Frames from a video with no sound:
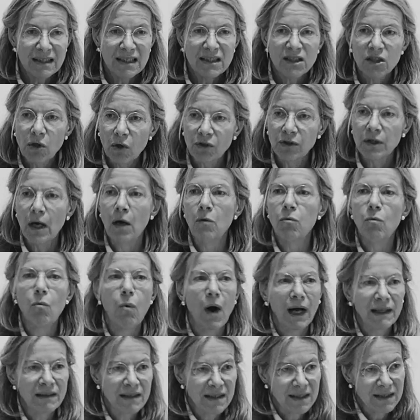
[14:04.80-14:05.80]
is not a
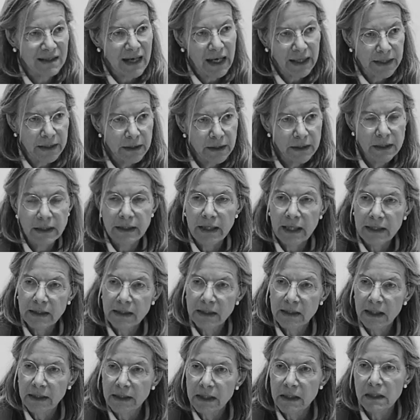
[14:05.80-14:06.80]

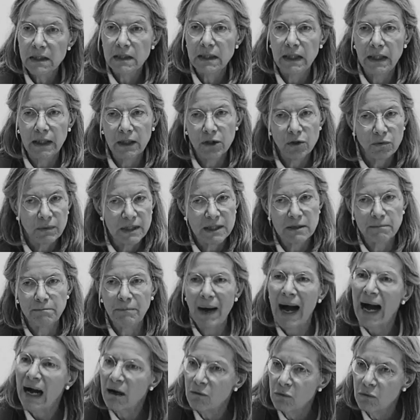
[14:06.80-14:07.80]
one-sidedness that is linked with
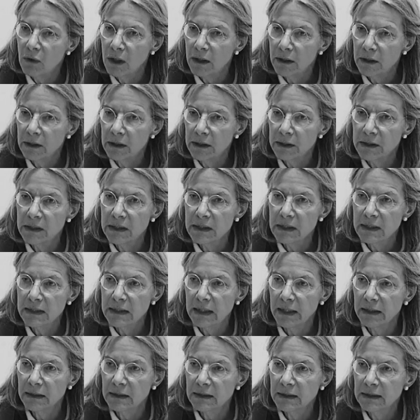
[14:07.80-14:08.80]
power in this
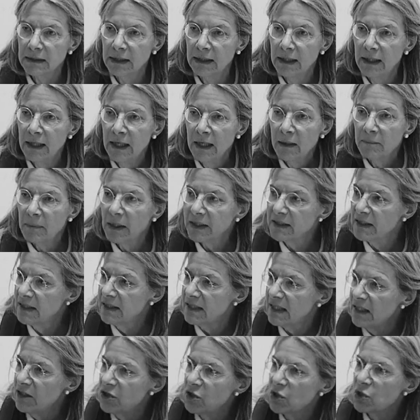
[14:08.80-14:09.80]
sense, but
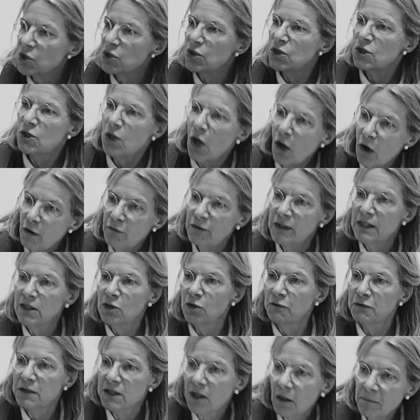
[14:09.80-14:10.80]
it's in the service
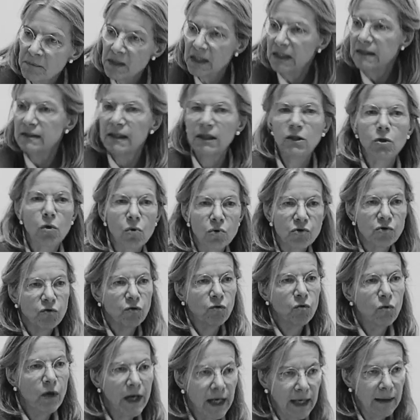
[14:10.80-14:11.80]
of something that goes
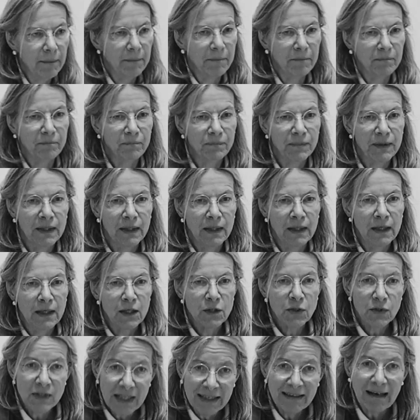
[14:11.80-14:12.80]
through him.
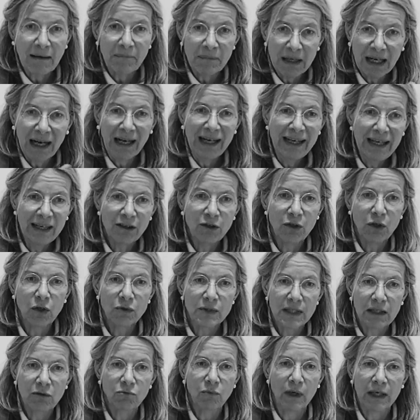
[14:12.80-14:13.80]
So that I'm clear, you know,
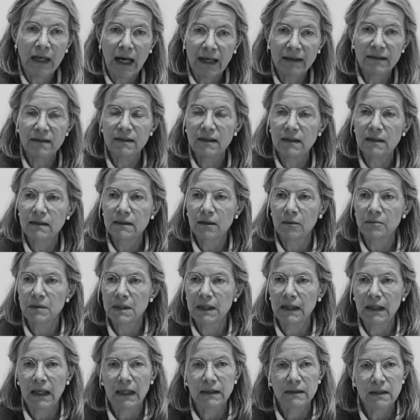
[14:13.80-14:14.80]
that when I say
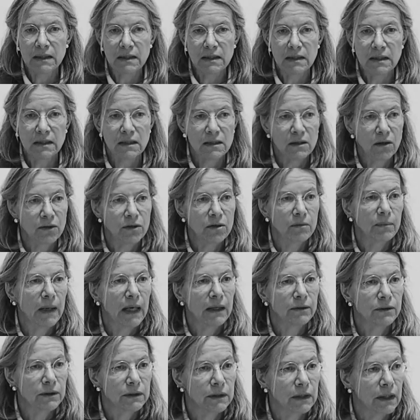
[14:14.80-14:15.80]
something like this, it's not
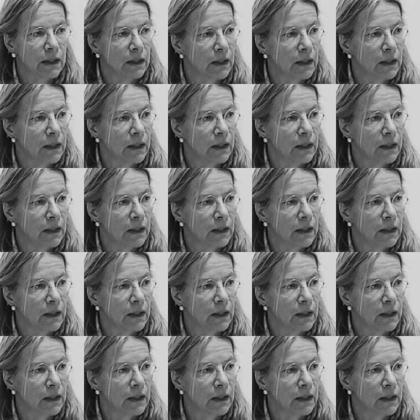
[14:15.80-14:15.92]
about